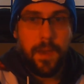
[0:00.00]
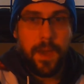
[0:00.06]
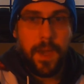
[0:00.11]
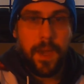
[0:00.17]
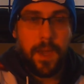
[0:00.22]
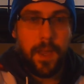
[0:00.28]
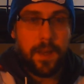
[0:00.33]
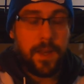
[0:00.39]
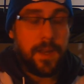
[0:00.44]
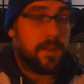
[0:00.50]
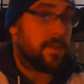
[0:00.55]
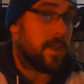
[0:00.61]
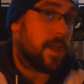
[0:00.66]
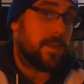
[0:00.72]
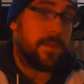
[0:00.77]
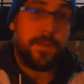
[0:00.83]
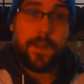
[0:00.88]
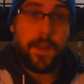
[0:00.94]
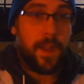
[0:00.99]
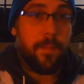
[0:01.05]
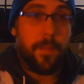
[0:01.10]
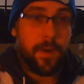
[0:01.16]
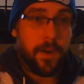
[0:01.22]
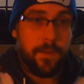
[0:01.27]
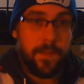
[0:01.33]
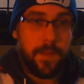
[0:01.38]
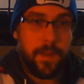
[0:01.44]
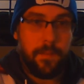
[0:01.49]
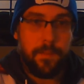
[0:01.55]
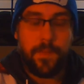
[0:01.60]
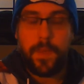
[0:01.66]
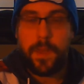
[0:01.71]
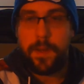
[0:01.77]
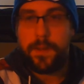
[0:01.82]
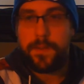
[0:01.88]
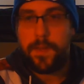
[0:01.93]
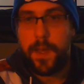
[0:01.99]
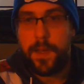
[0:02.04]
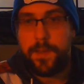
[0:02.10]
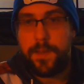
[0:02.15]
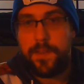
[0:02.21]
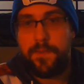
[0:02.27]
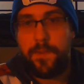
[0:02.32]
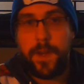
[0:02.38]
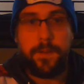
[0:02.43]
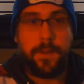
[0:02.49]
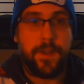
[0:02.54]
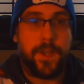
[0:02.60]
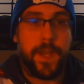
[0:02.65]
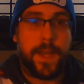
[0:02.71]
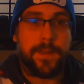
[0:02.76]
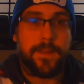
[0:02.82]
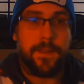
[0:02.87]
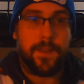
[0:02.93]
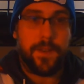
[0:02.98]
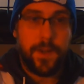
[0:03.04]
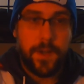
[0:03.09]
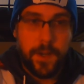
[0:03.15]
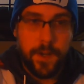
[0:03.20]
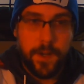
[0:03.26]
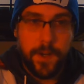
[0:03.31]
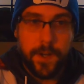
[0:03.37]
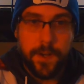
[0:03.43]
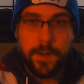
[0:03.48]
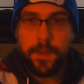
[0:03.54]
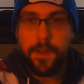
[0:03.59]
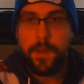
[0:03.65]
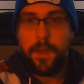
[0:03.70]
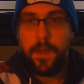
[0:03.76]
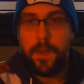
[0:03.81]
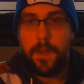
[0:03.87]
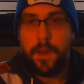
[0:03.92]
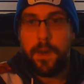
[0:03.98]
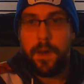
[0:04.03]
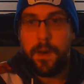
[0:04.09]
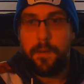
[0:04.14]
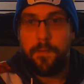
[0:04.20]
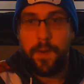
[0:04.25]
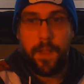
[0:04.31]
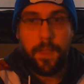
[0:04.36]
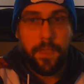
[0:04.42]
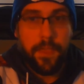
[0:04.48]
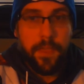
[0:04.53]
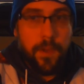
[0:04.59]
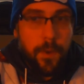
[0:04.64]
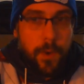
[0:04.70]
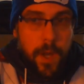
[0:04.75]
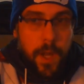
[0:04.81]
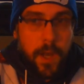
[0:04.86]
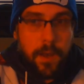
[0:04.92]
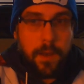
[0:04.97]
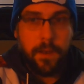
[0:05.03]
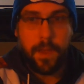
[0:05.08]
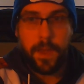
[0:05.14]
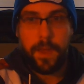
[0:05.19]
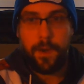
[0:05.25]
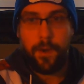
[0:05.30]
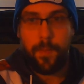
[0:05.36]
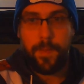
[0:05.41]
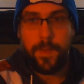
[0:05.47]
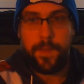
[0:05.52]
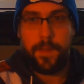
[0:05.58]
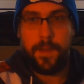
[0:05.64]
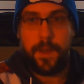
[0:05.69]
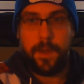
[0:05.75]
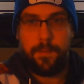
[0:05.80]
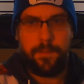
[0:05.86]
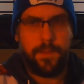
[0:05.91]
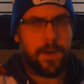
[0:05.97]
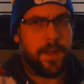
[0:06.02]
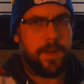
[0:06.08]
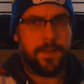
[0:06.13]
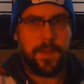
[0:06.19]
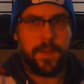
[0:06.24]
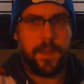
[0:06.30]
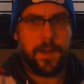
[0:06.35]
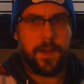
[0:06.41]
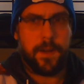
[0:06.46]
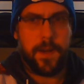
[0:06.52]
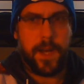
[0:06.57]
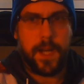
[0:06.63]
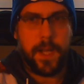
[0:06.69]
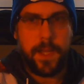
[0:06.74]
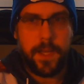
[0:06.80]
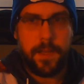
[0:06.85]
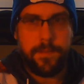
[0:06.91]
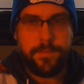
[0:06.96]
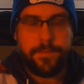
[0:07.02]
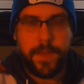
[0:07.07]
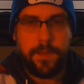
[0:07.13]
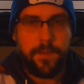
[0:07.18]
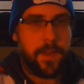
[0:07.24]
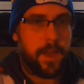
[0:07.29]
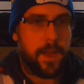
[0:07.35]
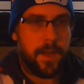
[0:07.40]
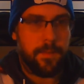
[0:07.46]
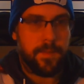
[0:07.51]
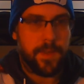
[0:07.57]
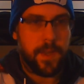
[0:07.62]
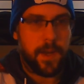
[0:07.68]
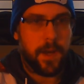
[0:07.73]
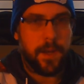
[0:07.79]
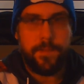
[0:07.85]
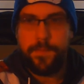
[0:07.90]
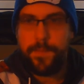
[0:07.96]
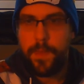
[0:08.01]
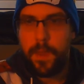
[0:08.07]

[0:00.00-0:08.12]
And he discusses a number of them. He discusses Frederick Jackson Turner, von Thunen, I hope that I'm pronouncing that correctly. If not, I'm sorry.